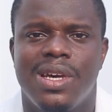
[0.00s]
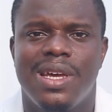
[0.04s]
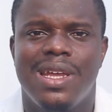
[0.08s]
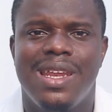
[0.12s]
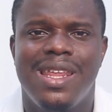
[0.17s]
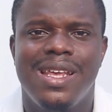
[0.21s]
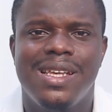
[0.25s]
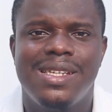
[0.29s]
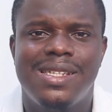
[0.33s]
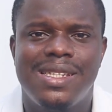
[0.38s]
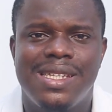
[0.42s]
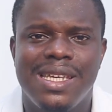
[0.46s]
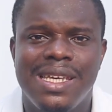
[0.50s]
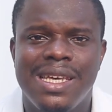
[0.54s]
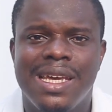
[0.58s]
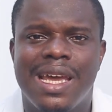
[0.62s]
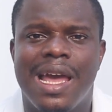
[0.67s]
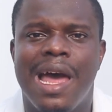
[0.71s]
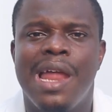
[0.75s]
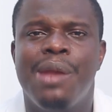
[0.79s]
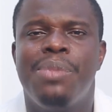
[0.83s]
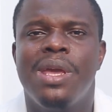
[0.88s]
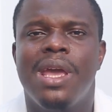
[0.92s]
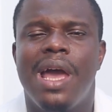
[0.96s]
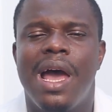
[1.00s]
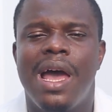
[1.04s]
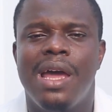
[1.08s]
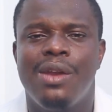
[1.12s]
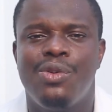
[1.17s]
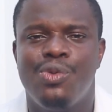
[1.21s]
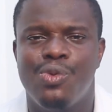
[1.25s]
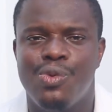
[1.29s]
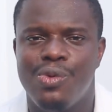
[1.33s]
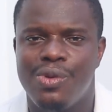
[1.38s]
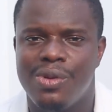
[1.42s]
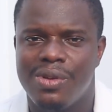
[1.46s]
This thing can be
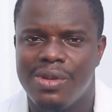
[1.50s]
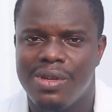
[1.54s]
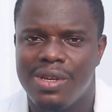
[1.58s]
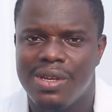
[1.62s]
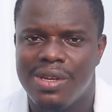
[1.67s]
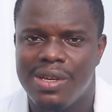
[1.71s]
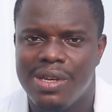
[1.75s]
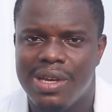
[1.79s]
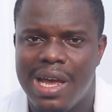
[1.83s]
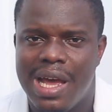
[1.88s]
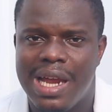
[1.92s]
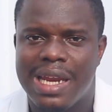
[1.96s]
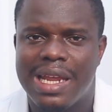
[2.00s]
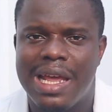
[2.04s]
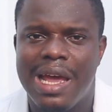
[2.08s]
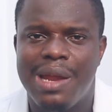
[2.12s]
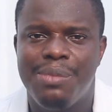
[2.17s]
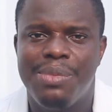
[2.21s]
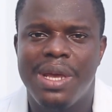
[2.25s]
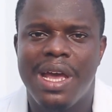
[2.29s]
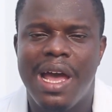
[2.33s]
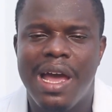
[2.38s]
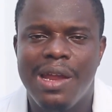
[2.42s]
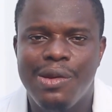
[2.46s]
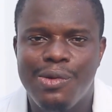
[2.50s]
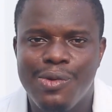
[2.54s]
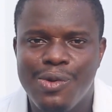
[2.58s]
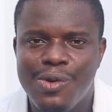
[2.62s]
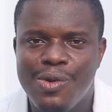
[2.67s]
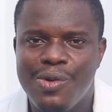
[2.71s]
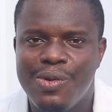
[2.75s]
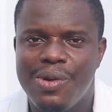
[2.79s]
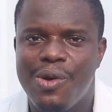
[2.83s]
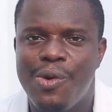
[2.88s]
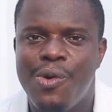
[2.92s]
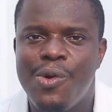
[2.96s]
handled and can be
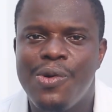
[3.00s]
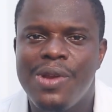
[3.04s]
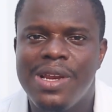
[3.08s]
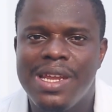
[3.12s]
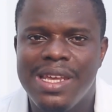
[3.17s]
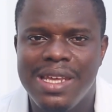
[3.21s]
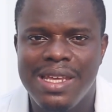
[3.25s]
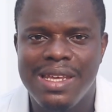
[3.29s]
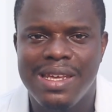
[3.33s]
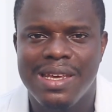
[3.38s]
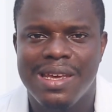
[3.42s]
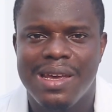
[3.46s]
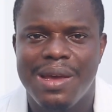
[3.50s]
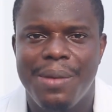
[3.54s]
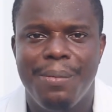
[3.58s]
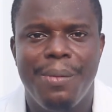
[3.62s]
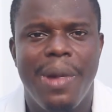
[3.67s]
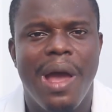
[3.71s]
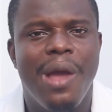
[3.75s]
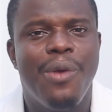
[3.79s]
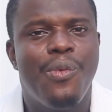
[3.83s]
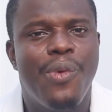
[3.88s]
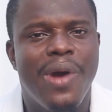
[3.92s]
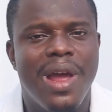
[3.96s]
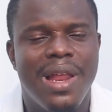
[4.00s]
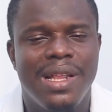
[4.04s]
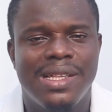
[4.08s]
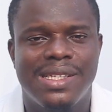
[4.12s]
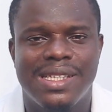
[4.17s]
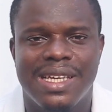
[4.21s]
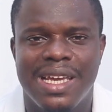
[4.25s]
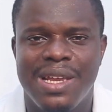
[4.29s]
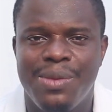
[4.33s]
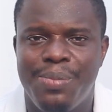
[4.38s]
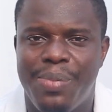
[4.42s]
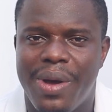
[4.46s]
handled only by
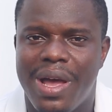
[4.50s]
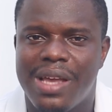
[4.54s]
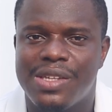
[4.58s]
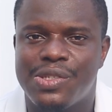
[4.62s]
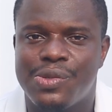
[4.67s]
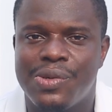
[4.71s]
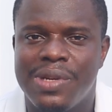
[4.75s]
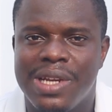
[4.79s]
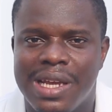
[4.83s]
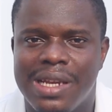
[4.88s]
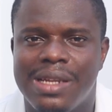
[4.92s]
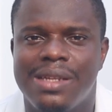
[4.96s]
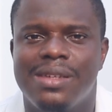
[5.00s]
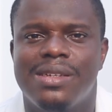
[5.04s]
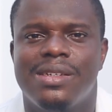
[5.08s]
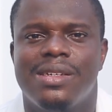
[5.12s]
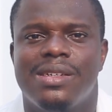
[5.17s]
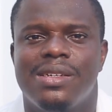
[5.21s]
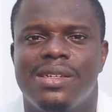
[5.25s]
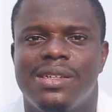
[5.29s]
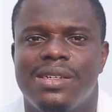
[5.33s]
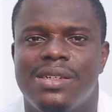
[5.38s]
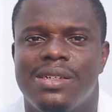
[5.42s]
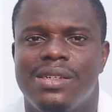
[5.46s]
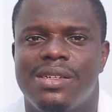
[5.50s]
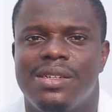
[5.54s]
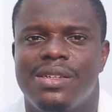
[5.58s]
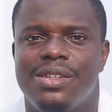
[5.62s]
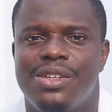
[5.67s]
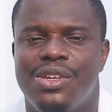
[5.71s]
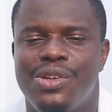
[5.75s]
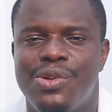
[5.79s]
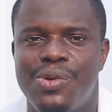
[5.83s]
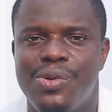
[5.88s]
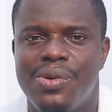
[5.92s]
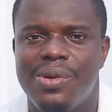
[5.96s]
well-trained personnel.
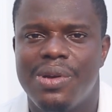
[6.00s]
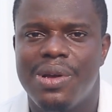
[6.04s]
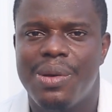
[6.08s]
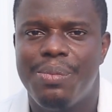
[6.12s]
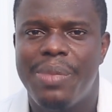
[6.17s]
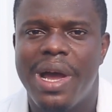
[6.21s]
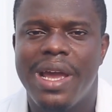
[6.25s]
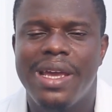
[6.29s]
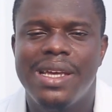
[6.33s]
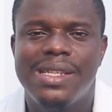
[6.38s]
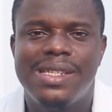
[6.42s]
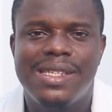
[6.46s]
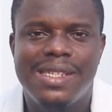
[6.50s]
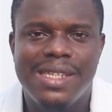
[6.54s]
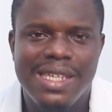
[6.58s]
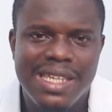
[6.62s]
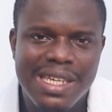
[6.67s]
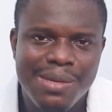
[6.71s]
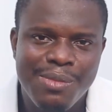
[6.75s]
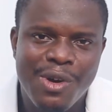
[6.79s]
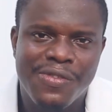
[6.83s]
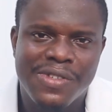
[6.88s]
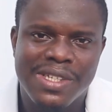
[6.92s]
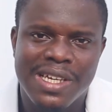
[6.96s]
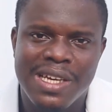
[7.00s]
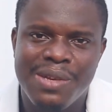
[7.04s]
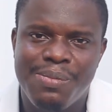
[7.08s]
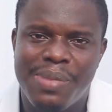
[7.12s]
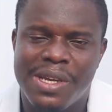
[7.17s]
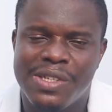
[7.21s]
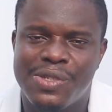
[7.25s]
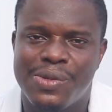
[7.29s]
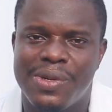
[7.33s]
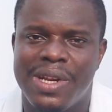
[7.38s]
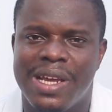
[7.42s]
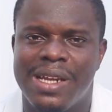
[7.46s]
You know, by a team of trained
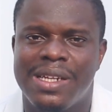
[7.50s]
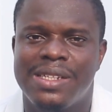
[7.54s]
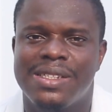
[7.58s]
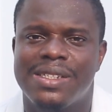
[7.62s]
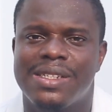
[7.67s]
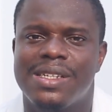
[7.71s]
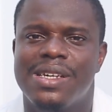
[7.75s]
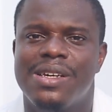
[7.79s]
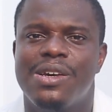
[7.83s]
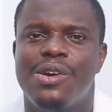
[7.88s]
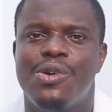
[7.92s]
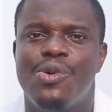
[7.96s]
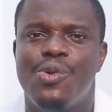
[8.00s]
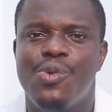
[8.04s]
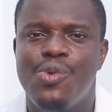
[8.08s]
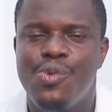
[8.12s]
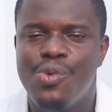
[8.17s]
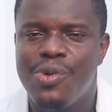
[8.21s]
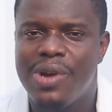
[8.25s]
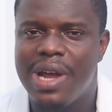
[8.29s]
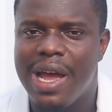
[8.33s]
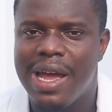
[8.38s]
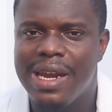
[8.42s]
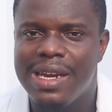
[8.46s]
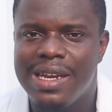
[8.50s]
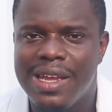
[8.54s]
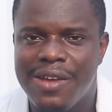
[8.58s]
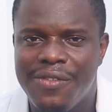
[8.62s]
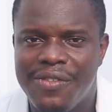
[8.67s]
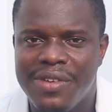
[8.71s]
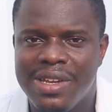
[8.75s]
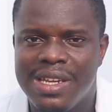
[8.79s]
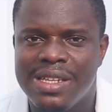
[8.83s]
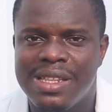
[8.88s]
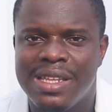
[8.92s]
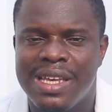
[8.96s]
personnel who can
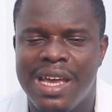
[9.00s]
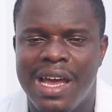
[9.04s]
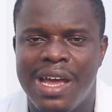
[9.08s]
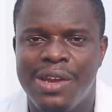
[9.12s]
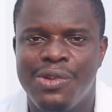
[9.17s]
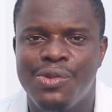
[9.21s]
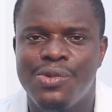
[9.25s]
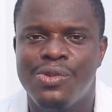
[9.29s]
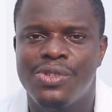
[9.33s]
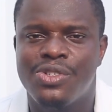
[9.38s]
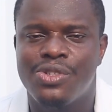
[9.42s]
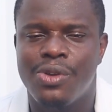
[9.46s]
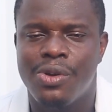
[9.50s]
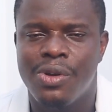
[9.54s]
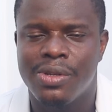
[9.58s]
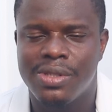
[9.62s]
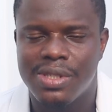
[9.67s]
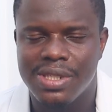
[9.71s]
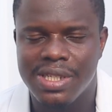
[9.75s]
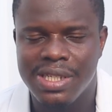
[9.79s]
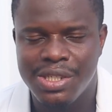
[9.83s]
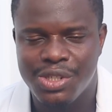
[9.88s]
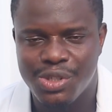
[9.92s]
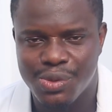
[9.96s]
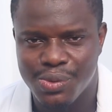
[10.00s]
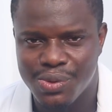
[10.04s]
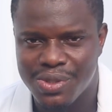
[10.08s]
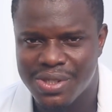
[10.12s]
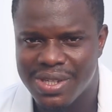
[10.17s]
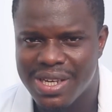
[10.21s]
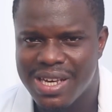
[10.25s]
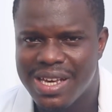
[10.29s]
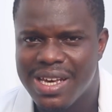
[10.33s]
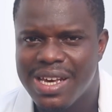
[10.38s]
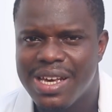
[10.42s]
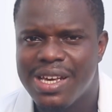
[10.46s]
definitely handle such
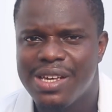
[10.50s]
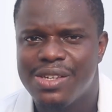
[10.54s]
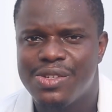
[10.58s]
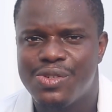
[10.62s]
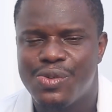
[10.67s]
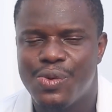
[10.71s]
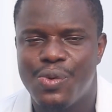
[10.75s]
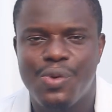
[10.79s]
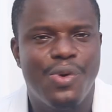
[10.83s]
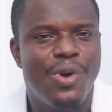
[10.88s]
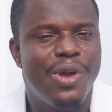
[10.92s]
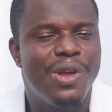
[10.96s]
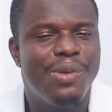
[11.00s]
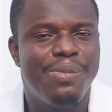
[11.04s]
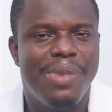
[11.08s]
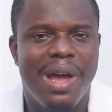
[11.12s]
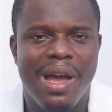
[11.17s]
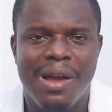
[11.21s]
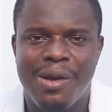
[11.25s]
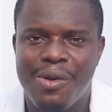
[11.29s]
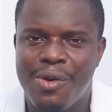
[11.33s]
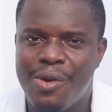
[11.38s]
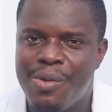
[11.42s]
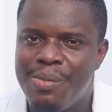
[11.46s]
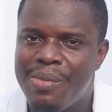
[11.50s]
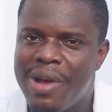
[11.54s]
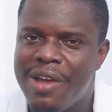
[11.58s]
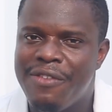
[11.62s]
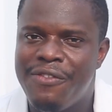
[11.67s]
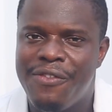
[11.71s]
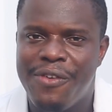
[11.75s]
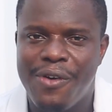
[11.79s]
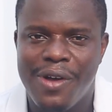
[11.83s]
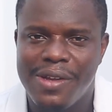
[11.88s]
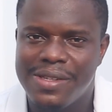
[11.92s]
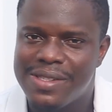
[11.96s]
issues. So going back home, my
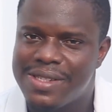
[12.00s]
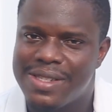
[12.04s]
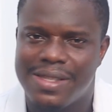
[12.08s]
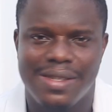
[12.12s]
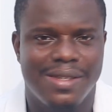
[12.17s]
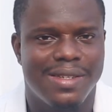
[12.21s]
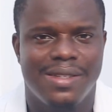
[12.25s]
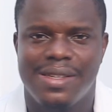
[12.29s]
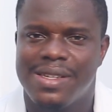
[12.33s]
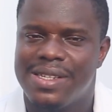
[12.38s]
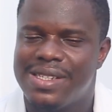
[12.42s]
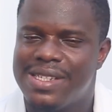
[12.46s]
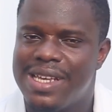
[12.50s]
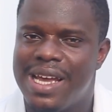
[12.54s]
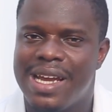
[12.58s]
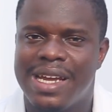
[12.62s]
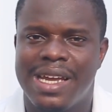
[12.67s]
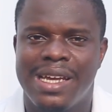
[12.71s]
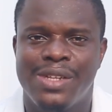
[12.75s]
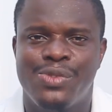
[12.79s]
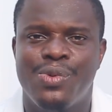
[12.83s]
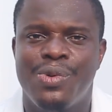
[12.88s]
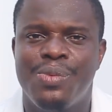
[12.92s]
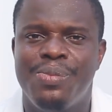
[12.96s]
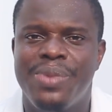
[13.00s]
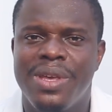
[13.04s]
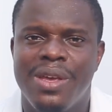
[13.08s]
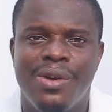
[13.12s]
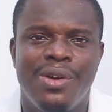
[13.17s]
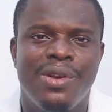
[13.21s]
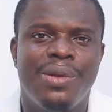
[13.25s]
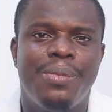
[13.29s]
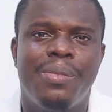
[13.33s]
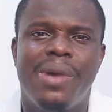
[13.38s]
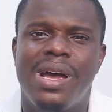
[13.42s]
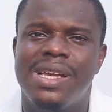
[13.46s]
first target will be
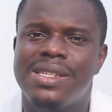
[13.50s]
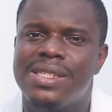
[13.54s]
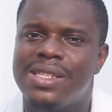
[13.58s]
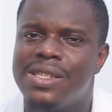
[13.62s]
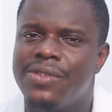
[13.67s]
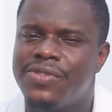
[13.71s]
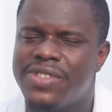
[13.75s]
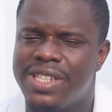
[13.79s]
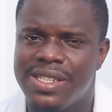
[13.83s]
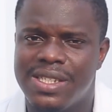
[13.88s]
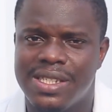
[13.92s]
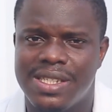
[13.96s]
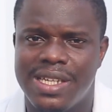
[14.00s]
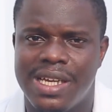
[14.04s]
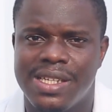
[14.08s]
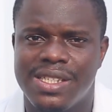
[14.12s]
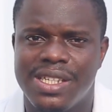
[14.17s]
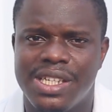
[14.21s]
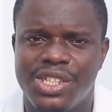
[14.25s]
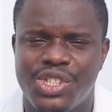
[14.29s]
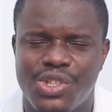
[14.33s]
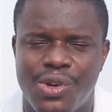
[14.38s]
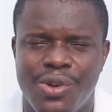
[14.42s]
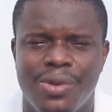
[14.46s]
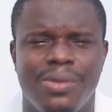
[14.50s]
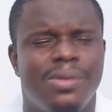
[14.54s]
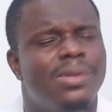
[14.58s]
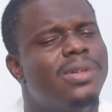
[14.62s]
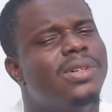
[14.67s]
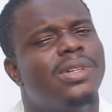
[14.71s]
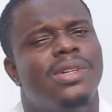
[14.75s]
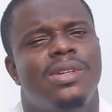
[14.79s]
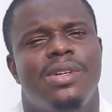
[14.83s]
on a massive sensitization,